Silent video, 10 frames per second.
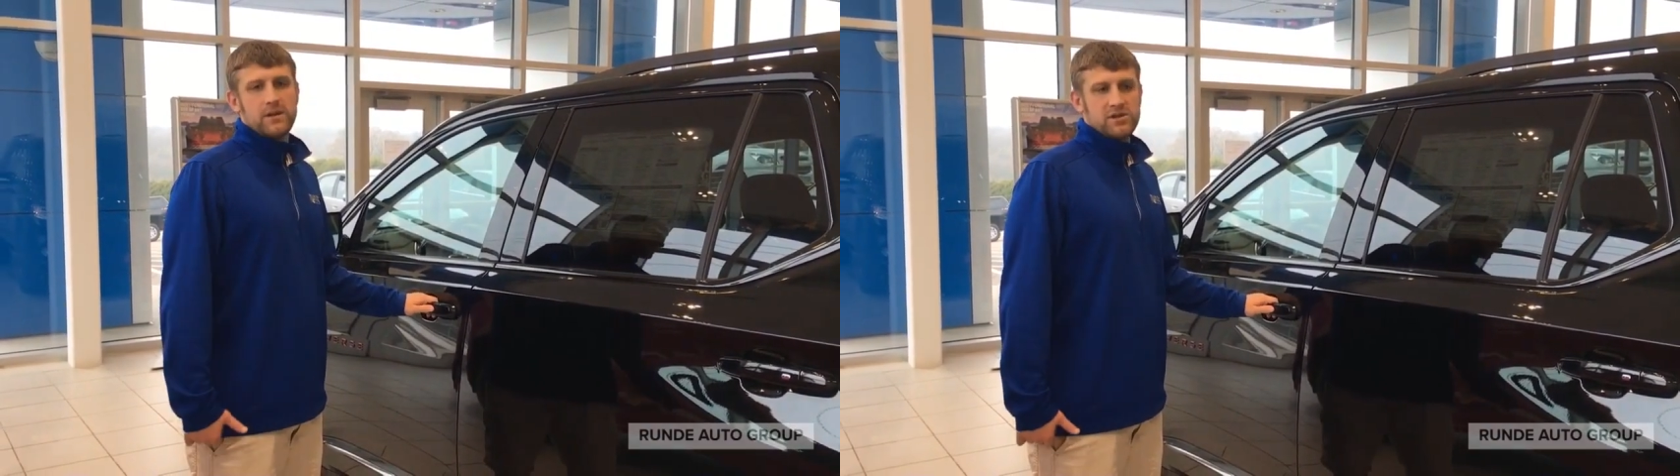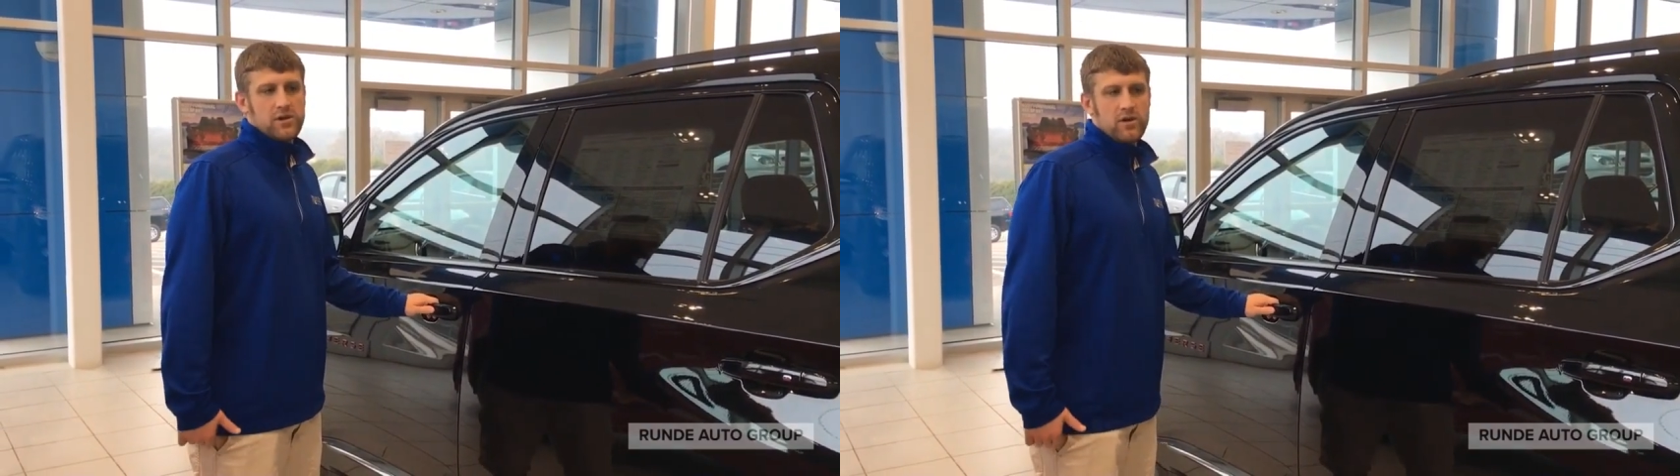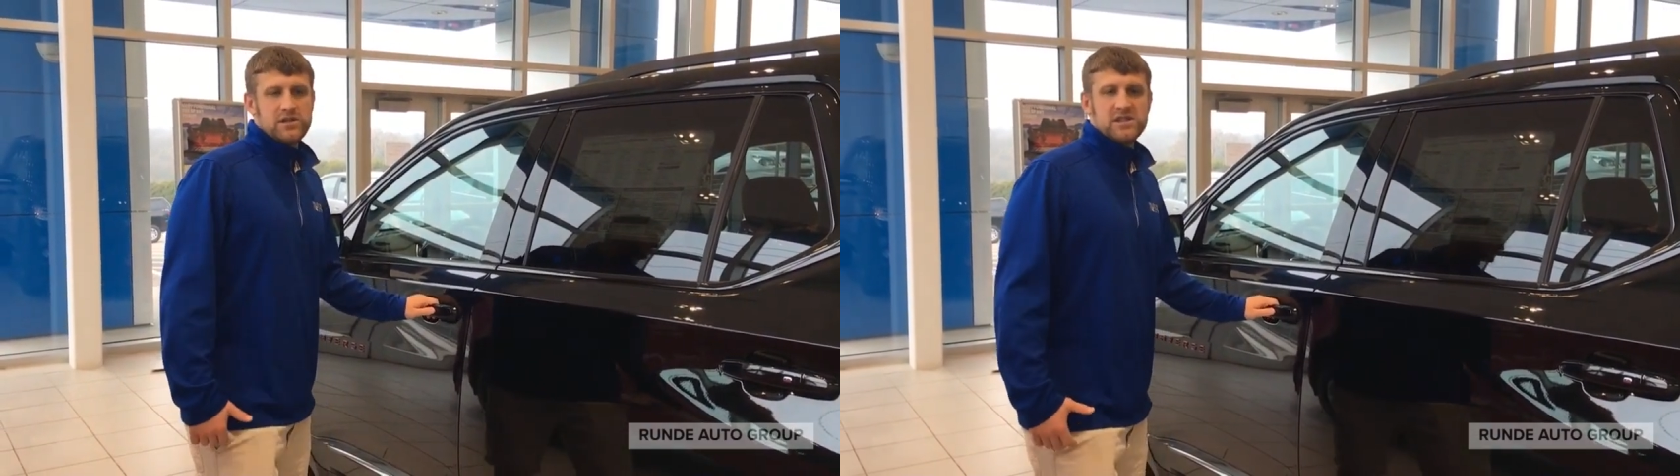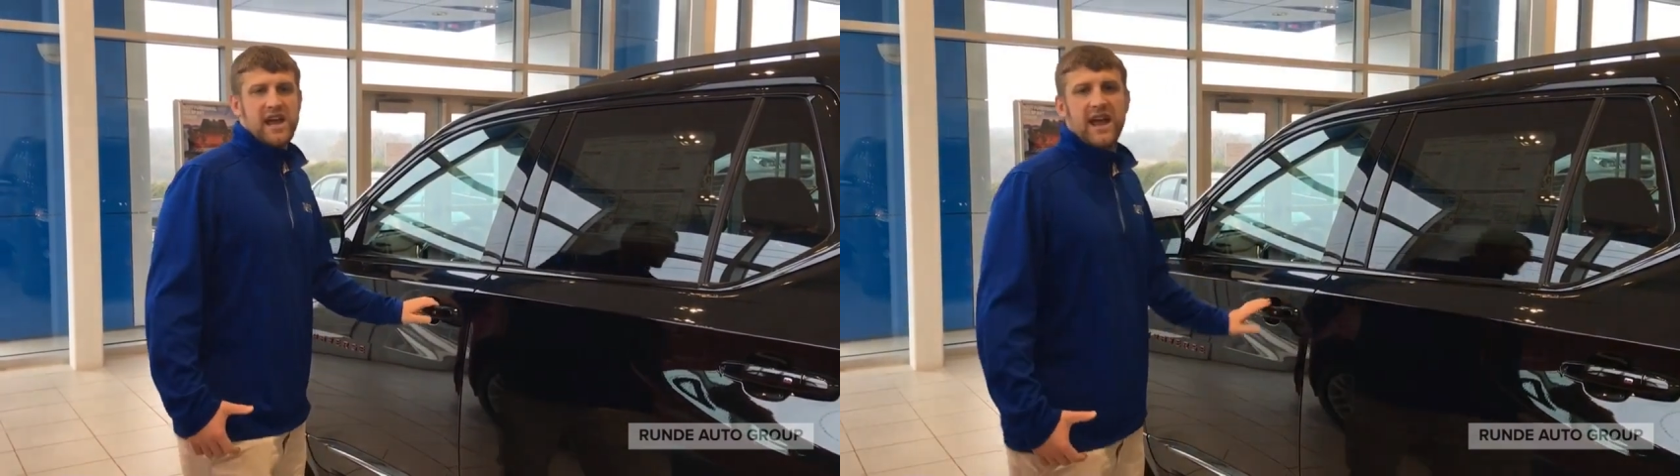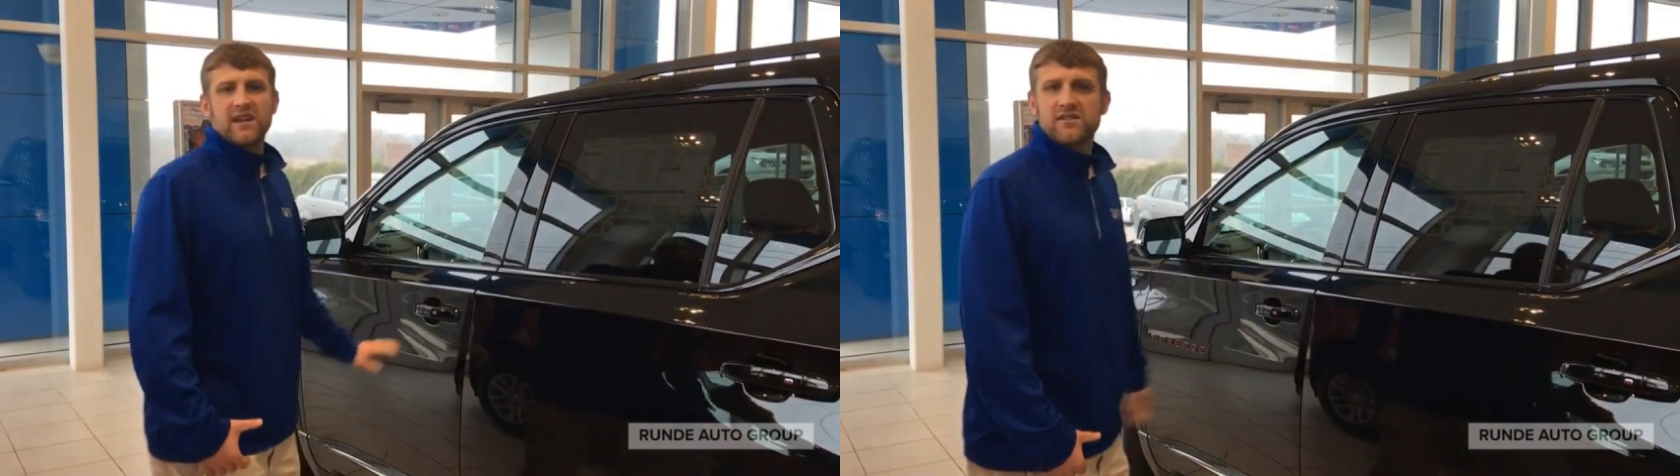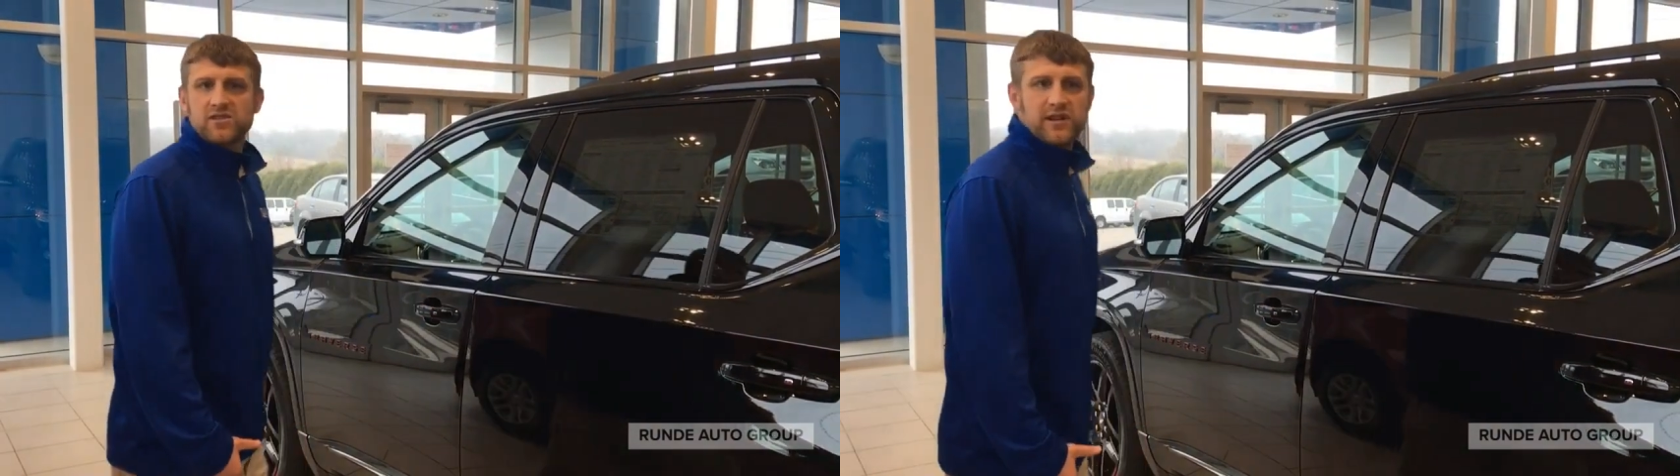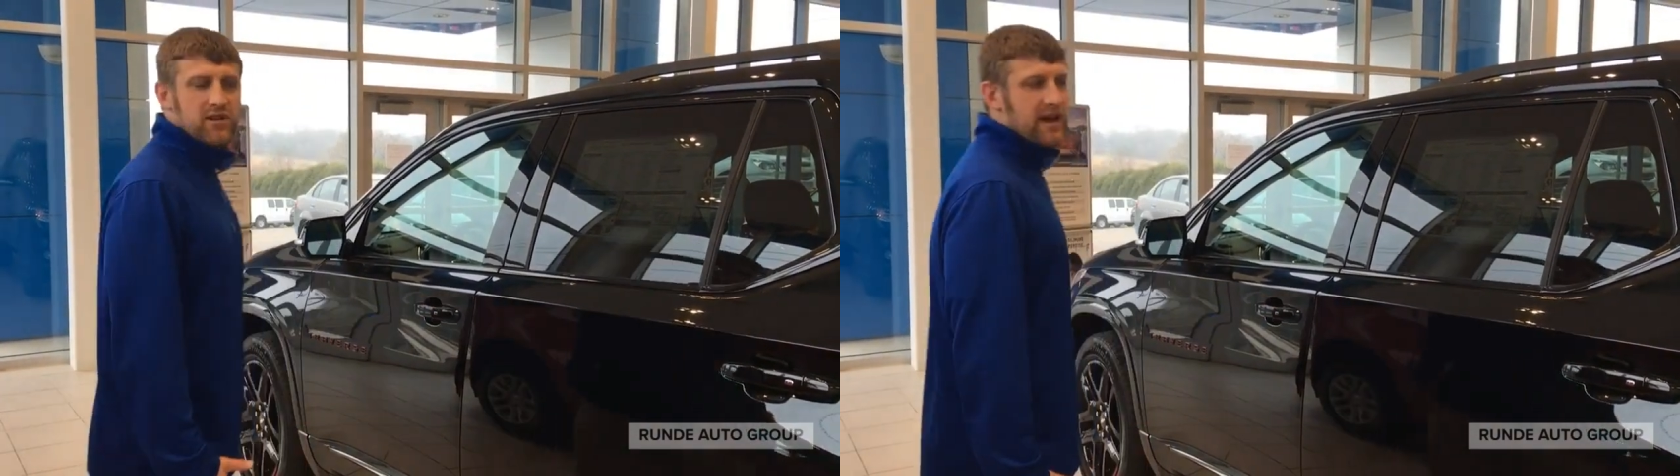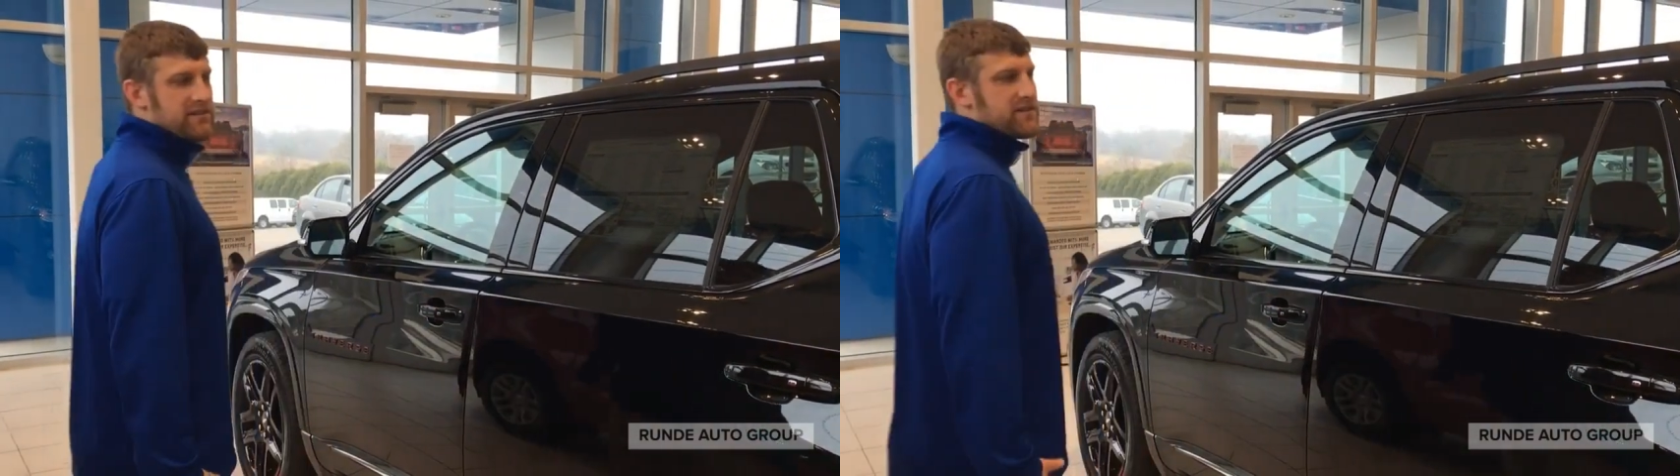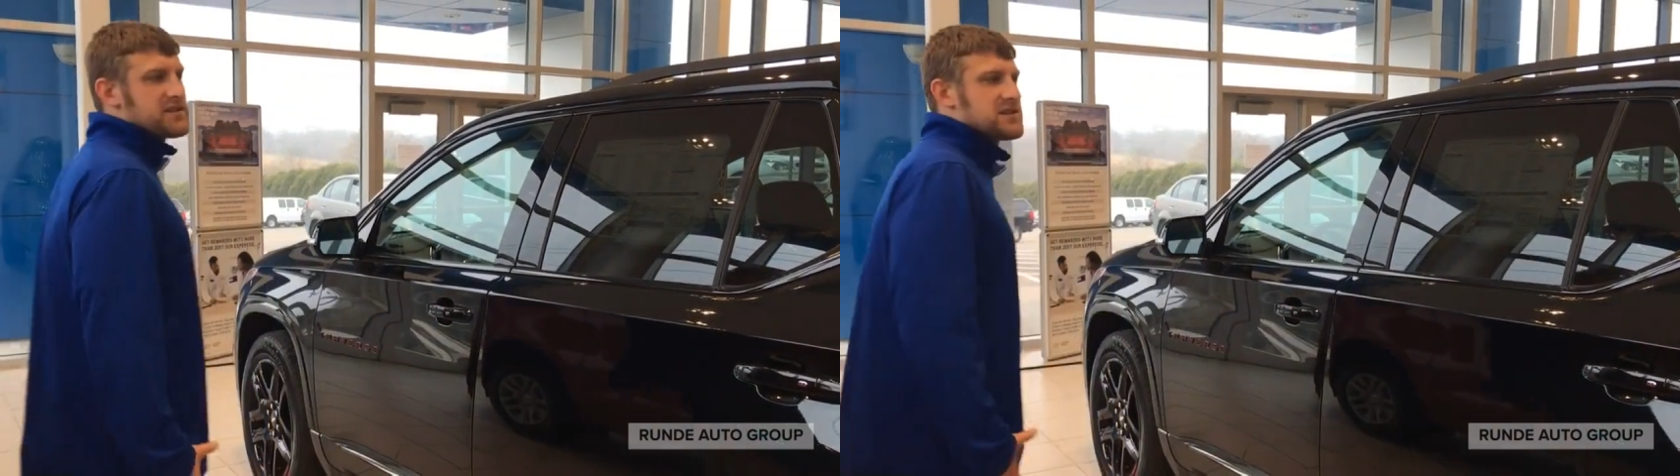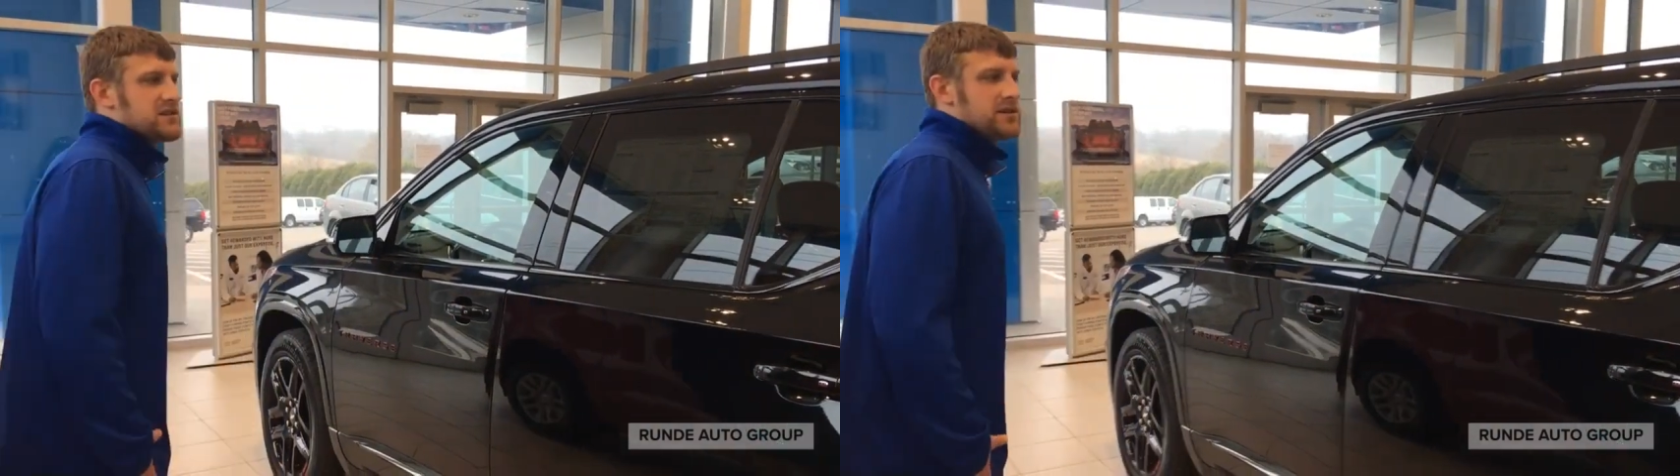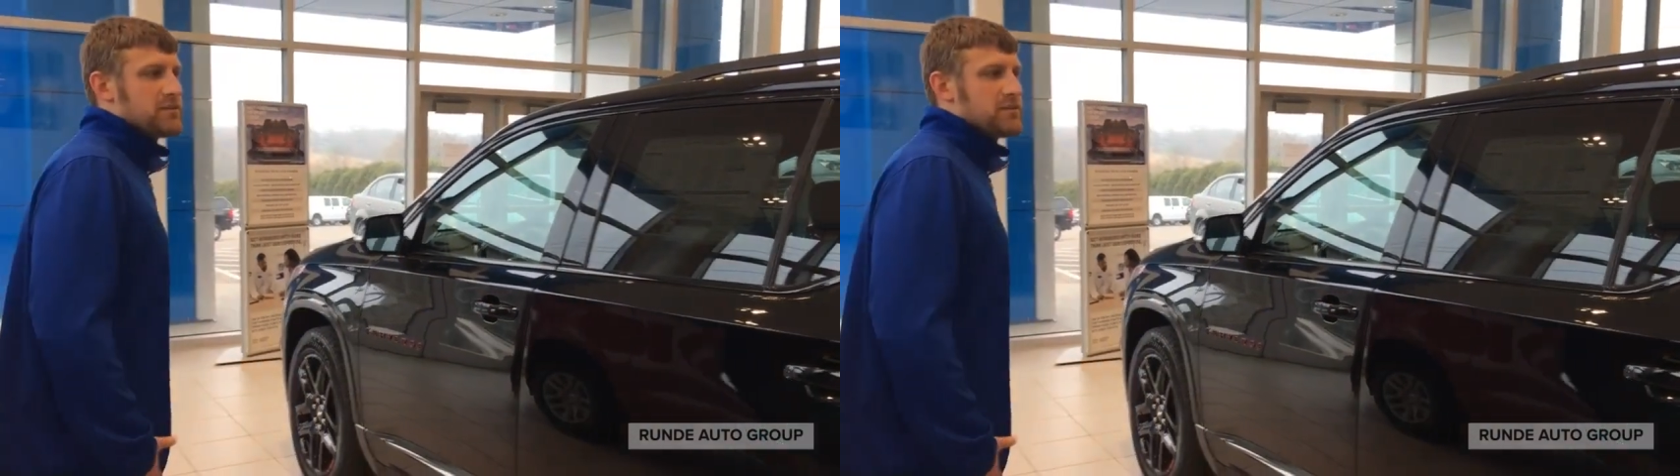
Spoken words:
So it's just handy so you don't have to physically